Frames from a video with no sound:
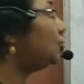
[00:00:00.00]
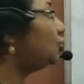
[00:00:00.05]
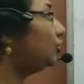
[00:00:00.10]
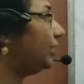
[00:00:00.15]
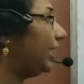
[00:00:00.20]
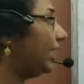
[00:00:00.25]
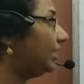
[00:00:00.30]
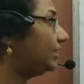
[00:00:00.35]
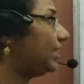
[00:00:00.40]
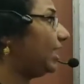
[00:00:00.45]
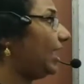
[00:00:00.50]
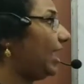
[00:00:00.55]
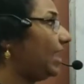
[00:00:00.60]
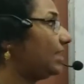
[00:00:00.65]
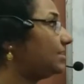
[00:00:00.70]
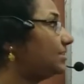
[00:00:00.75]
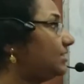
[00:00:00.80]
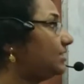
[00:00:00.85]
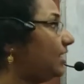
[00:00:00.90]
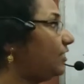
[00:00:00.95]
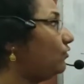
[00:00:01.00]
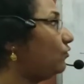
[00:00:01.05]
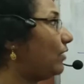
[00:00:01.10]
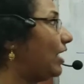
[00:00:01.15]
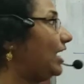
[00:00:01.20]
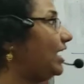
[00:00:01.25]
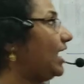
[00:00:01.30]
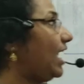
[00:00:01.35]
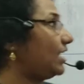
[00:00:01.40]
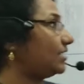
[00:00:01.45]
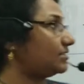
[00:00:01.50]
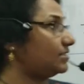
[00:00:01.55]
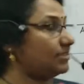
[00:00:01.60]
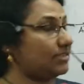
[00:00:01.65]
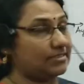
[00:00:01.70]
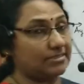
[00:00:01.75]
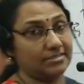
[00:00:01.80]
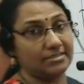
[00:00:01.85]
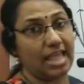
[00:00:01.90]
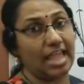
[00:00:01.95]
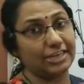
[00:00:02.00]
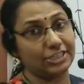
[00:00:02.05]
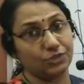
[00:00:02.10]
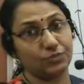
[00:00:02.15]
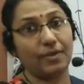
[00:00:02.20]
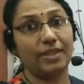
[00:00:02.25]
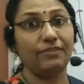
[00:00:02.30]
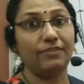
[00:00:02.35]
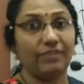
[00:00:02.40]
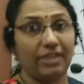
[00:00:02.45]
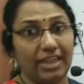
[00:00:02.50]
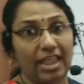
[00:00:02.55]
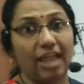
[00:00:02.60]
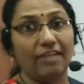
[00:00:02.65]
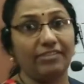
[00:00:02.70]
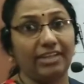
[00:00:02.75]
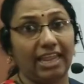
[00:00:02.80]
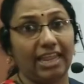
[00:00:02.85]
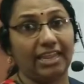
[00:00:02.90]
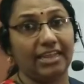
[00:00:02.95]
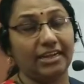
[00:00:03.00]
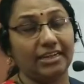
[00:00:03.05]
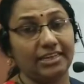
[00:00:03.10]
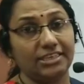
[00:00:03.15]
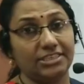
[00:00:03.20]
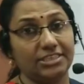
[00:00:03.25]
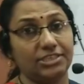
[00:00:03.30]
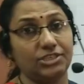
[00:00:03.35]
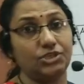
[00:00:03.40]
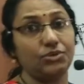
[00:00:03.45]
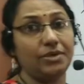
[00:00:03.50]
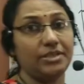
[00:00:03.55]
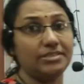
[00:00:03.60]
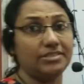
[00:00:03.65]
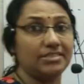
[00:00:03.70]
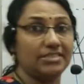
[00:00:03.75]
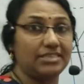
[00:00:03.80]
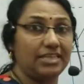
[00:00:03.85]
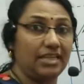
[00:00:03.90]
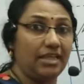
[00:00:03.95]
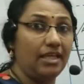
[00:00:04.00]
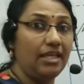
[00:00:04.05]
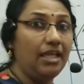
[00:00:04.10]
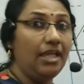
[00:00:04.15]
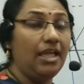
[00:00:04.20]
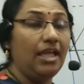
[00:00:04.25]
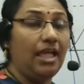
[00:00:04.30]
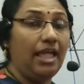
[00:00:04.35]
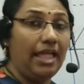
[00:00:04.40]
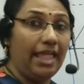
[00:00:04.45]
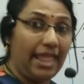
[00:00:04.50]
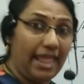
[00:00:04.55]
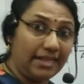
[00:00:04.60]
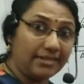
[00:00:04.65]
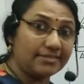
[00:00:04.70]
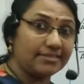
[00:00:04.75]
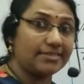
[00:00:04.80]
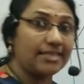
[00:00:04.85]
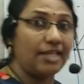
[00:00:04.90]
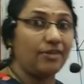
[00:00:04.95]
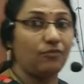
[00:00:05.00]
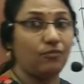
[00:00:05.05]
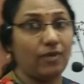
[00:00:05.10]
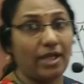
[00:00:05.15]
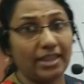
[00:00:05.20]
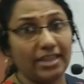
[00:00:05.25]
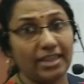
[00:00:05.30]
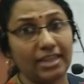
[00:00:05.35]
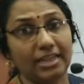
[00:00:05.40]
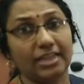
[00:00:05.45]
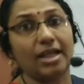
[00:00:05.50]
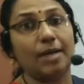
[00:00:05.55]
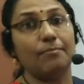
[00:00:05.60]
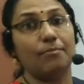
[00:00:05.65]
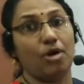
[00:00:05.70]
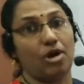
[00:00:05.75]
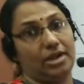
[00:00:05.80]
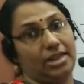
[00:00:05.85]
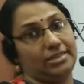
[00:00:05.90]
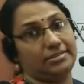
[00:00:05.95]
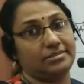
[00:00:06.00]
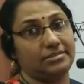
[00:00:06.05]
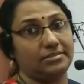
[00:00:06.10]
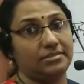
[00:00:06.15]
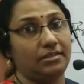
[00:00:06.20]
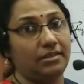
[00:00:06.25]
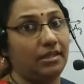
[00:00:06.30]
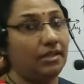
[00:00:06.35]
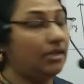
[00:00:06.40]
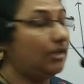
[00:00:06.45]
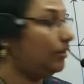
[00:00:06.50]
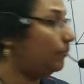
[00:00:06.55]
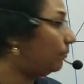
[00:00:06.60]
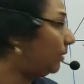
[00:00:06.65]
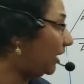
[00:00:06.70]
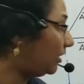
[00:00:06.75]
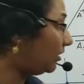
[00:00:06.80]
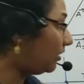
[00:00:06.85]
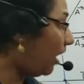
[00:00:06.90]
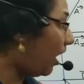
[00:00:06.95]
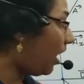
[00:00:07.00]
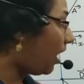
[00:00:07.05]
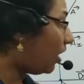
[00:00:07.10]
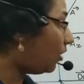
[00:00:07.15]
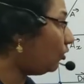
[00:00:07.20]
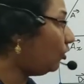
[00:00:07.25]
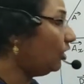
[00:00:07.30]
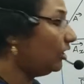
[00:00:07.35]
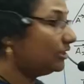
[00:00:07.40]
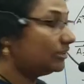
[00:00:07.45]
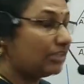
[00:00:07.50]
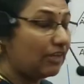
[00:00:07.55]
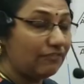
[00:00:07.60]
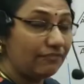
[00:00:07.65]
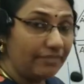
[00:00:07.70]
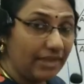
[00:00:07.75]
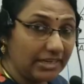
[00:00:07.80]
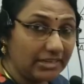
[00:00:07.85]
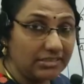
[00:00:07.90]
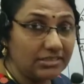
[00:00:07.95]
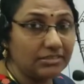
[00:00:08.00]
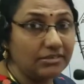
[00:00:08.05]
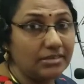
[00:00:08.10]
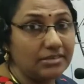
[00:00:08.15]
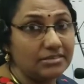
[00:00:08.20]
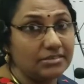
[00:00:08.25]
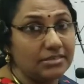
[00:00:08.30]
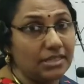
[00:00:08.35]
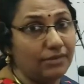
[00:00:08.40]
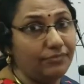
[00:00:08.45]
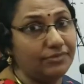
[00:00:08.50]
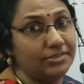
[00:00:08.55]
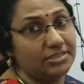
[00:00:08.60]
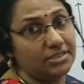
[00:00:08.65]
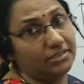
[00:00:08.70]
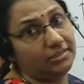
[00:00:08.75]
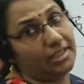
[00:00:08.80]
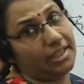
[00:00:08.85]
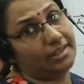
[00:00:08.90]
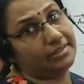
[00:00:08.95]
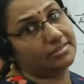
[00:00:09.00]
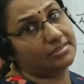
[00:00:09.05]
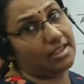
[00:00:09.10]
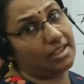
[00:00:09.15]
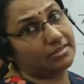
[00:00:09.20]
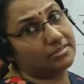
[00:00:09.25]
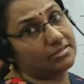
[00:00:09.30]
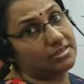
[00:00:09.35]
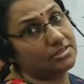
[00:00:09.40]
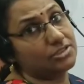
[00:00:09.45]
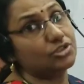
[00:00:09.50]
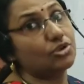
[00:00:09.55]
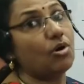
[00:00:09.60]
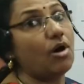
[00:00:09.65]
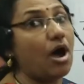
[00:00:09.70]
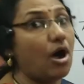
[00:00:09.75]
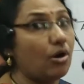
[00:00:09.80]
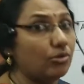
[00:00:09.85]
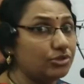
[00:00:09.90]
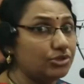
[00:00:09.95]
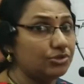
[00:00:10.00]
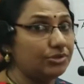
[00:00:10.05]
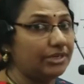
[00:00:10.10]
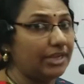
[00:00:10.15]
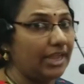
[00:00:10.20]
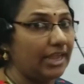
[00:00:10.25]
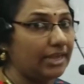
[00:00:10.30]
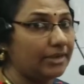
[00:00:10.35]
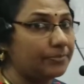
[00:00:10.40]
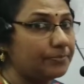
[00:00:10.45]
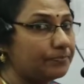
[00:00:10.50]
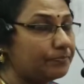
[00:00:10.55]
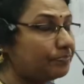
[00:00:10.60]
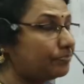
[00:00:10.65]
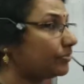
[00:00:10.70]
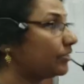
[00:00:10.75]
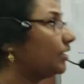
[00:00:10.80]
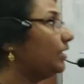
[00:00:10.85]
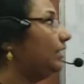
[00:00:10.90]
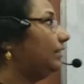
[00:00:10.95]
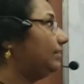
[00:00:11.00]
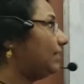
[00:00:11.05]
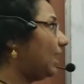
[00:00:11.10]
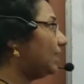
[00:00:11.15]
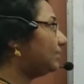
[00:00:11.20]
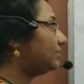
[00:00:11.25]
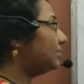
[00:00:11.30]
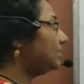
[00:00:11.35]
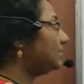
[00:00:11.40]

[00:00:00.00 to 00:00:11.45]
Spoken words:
to take the x and y axis. That's why we have taken it into C, x and y components. But now the vector itself is in the x-axis. So how to take? That